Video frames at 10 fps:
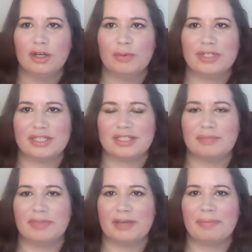which is
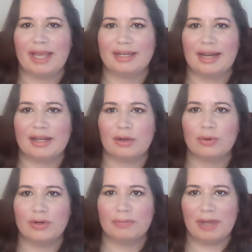something magnetic
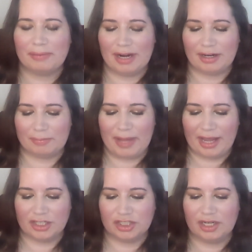or in magnetic
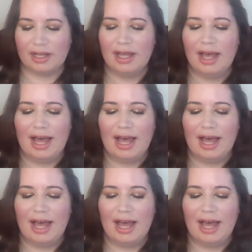packaging.